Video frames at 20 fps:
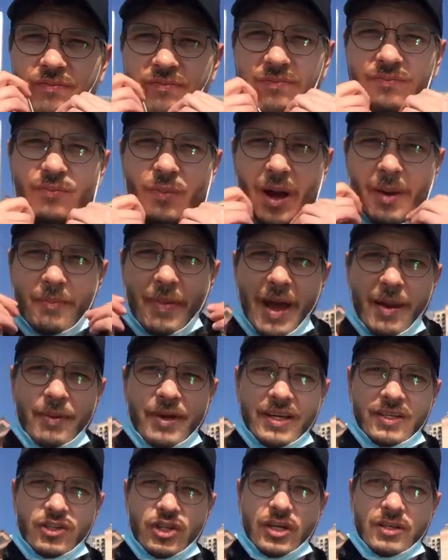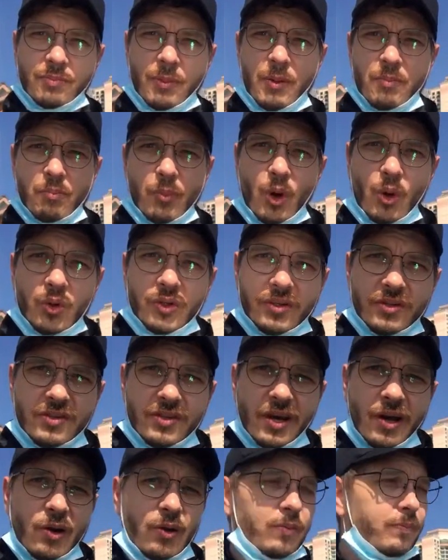my baby has just been born.
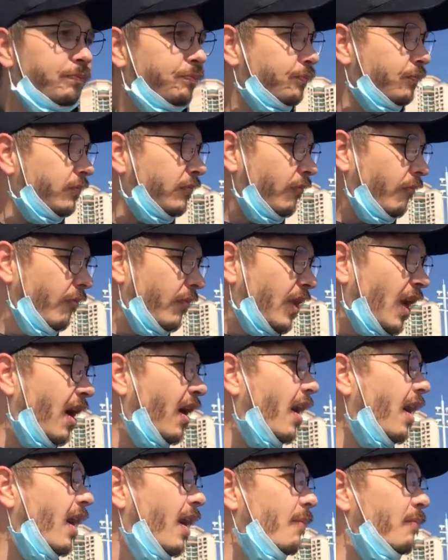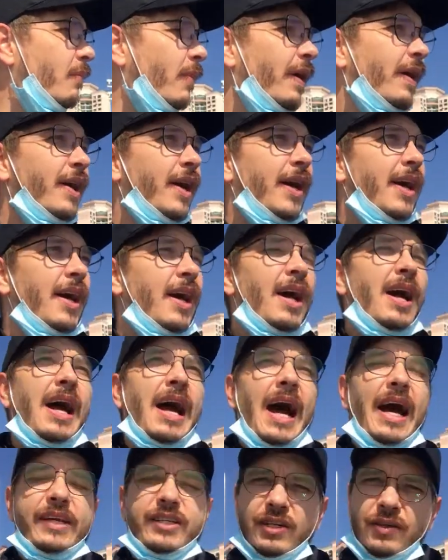So
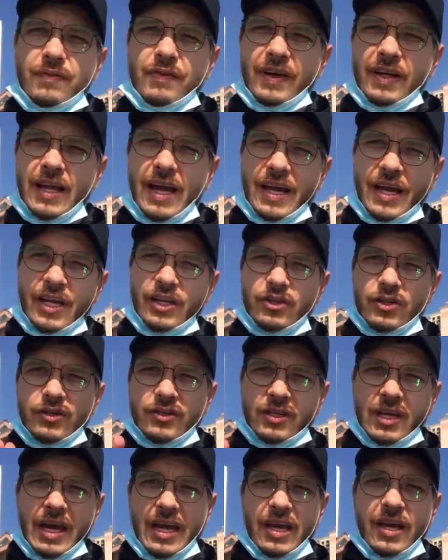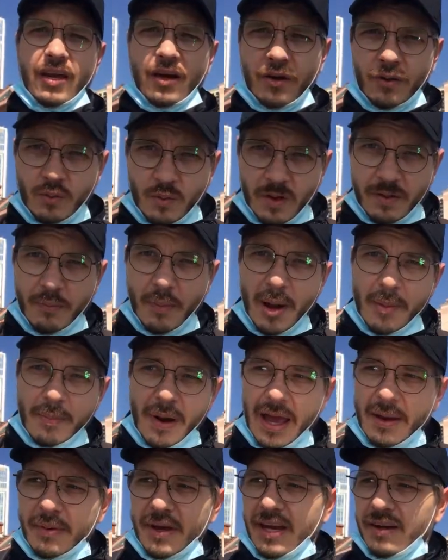I just feel I need to stay with my
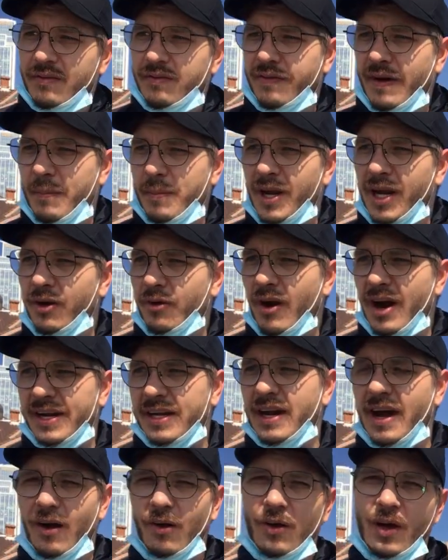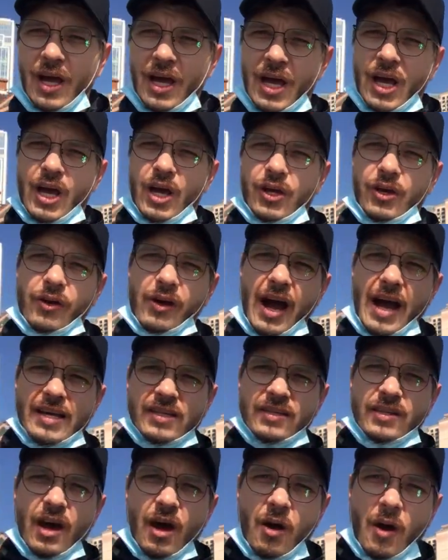baby and family right now. You guys
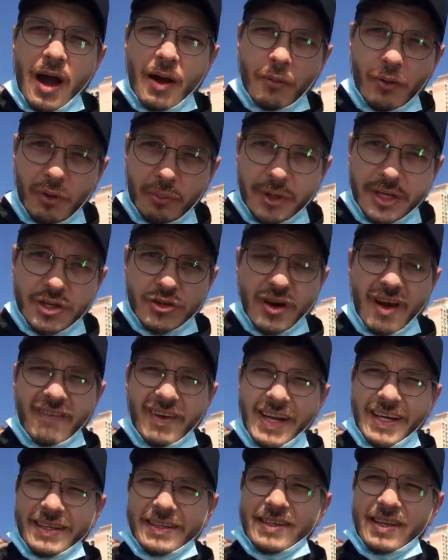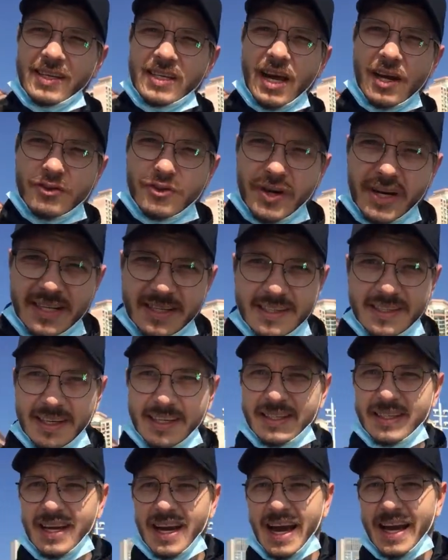know I will be traveling
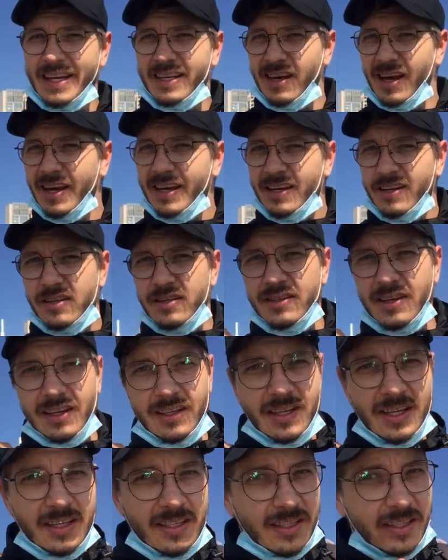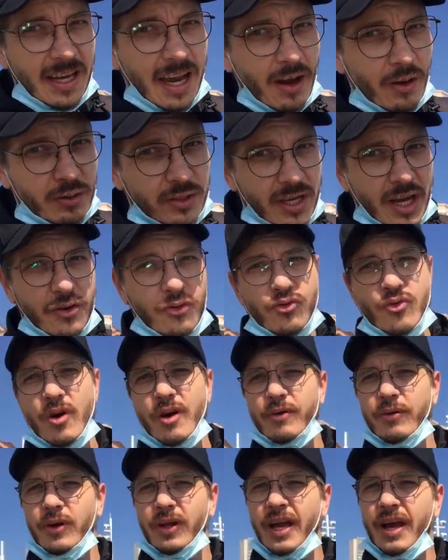668 cities, towns, and
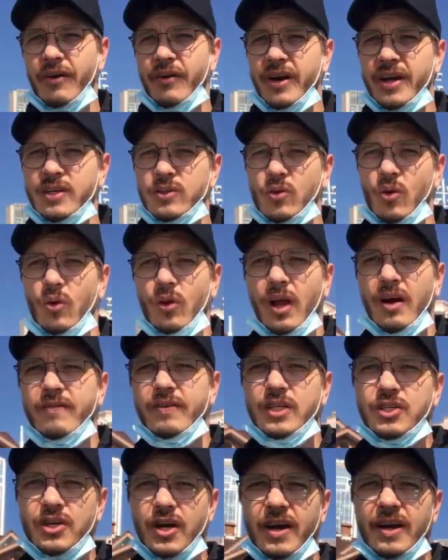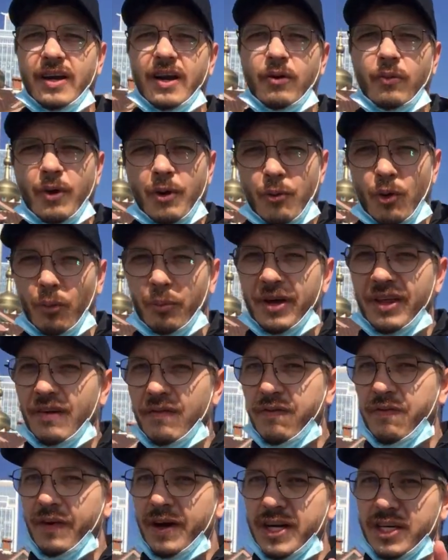rural areas all over China. We will be the
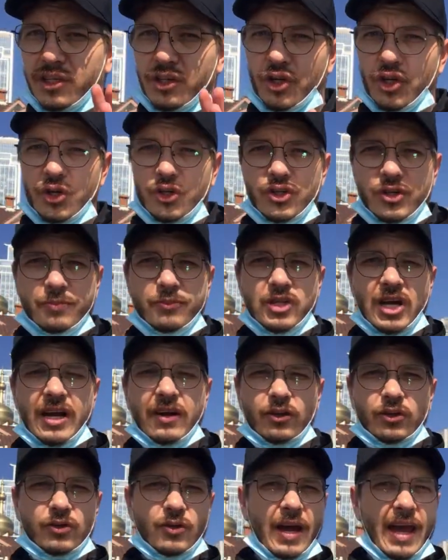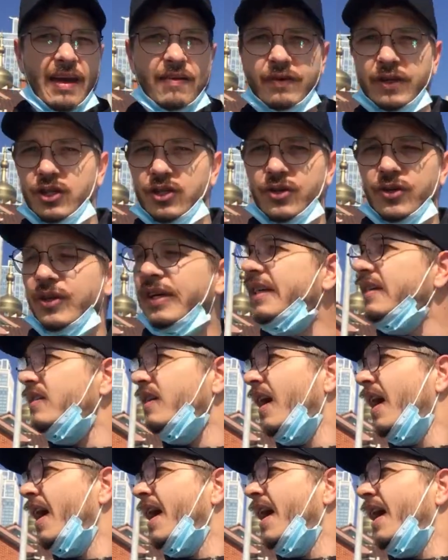first YouTube channel to ever do this,
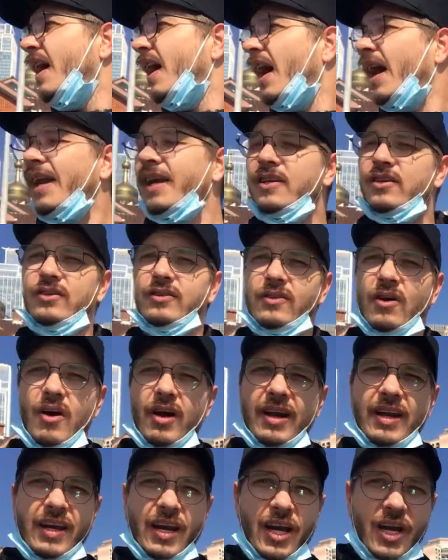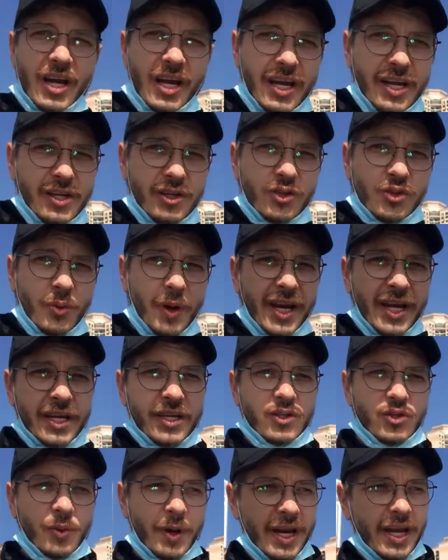and it's starting early
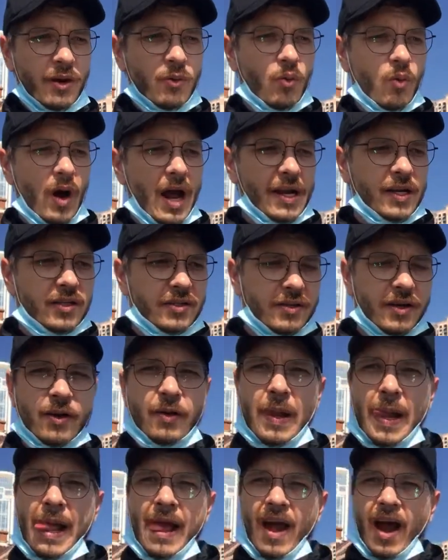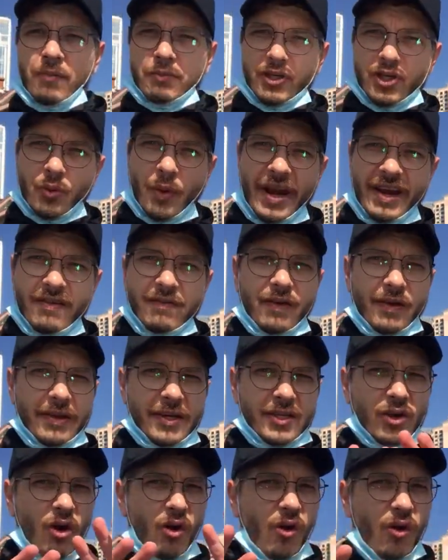2021. So I'm just waiting for
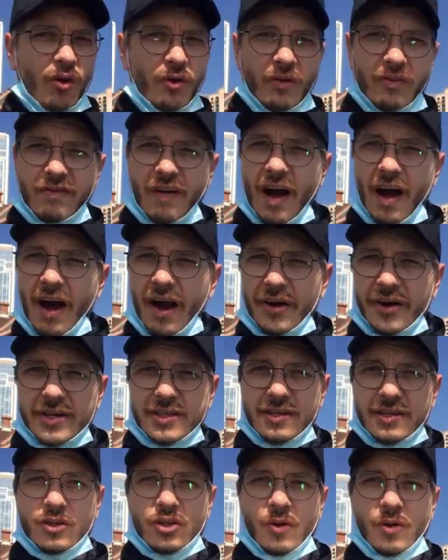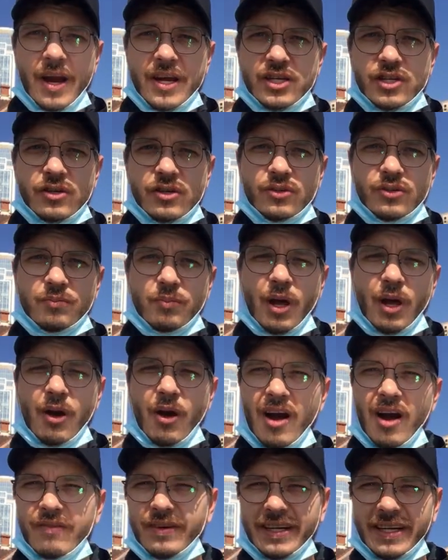this whole virus situation to blow
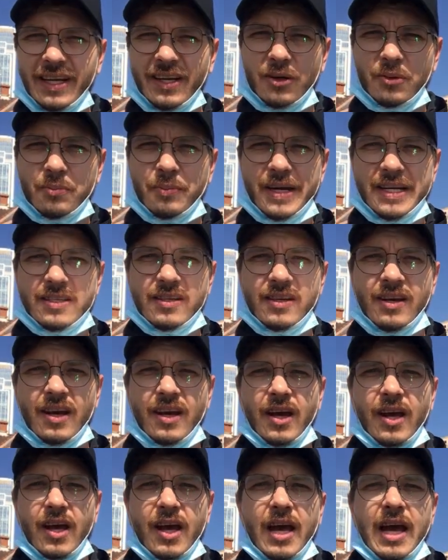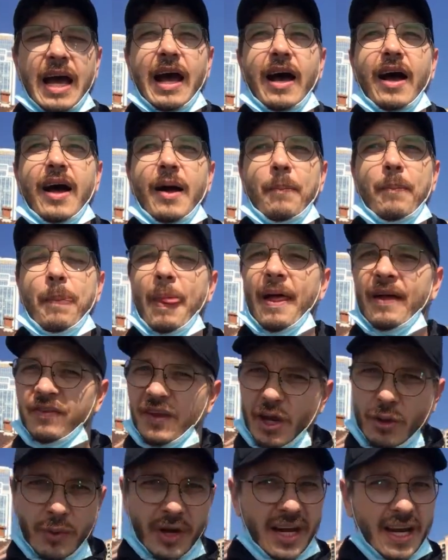over a little bit, and
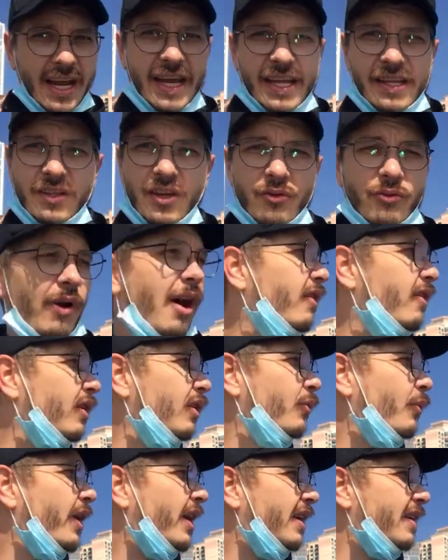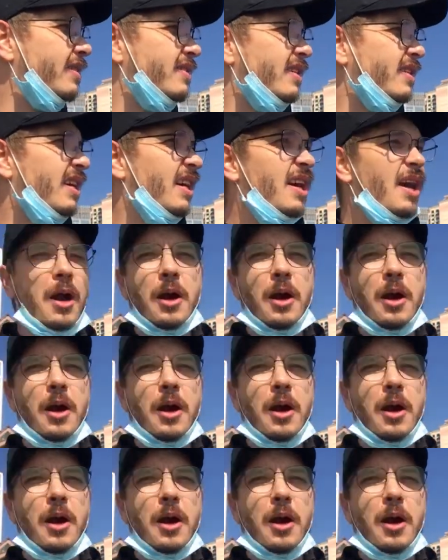then we're gonna hit the road and we're gonna see